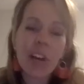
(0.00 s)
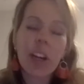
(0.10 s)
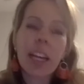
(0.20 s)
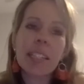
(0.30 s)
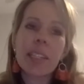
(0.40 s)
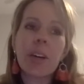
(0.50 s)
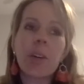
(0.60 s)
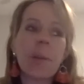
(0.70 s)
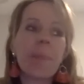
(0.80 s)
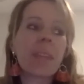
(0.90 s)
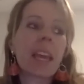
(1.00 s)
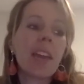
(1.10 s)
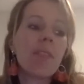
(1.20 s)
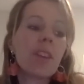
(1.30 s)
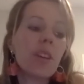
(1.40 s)
Okay. So
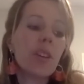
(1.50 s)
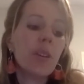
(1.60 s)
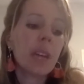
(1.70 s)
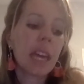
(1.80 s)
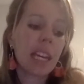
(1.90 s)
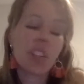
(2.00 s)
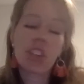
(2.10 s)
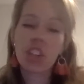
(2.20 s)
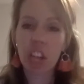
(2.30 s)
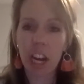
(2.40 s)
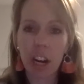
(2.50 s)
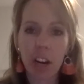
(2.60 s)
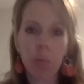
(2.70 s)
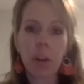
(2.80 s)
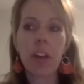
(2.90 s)
if you can
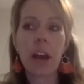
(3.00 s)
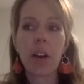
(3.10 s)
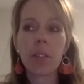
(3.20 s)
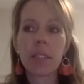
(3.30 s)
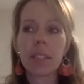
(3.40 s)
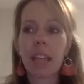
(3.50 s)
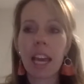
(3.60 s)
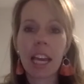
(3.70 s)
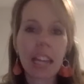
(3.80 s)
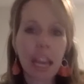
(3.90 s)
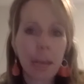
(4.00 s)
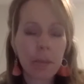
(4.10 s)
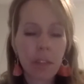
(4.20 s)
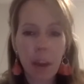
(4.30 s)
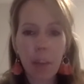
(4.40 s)
share without saying names
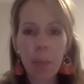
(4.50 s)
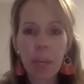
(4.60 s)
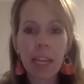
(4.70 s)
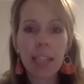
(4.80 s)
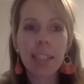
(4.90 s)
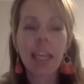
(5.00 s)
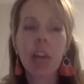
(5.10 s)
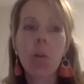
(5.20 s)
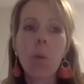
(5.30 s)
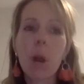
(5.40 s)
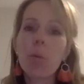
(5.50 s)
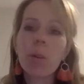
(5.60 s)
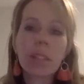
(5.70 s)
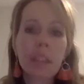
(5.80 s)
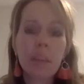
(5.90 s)
of companies, like what were
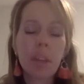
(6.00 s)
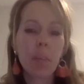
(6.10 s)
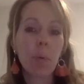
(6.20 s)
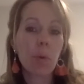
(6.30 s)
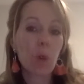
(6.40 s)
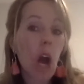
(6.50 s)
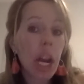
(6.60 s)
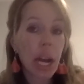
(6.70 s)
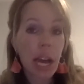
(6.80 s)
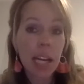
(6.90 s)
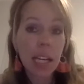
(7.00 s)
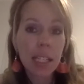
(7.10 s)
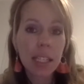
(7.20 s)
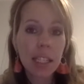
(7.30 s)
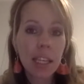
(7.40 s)
some of the
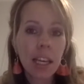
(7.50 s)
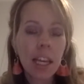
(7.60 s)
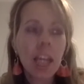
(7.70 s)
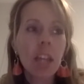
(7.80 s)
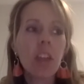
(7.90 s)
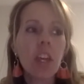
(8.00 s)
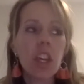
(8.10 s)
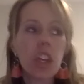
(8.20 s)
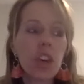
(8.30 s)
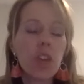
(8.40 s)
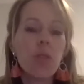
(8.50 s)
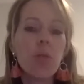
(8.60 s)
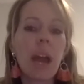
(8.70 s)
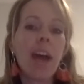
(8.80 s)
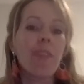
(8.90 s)
products that you
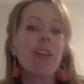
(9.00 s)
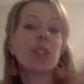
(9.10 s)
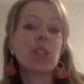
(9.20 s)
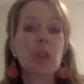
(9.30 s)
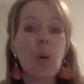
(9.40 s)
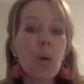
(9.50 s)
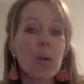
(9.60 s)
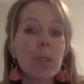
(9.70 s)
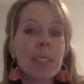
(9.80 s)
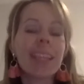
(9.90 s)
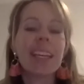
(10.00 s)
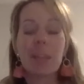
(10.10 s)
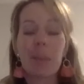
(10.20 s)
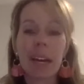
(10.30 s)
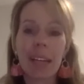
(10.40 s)
have sold in the
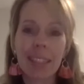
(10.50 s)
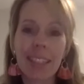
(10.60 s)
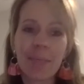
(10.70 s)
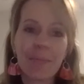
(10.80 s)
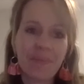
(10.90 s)
past?